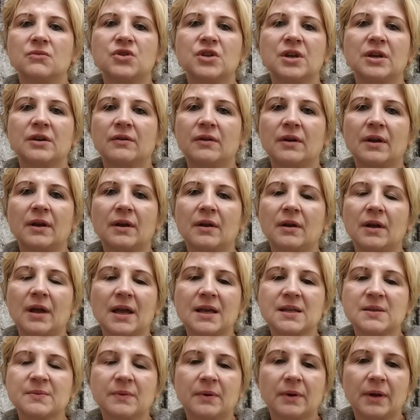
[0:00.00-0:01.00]
general
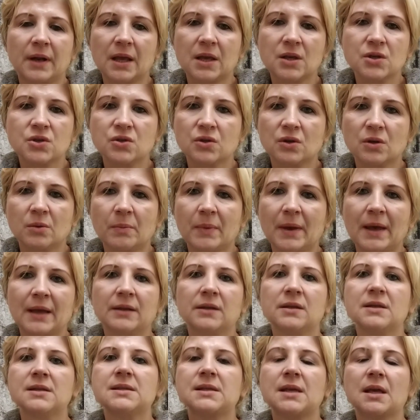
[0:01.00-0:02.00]
explanation
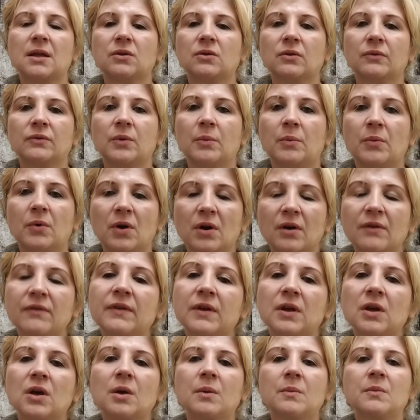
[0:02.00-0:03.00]
about the scent of the
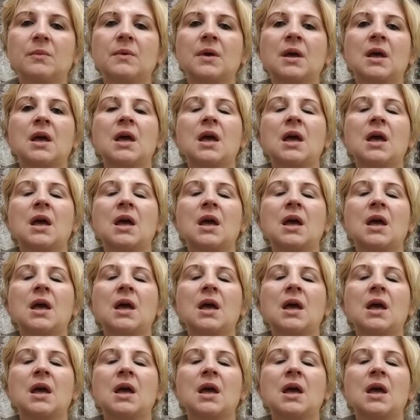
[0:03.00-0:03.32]
perfume.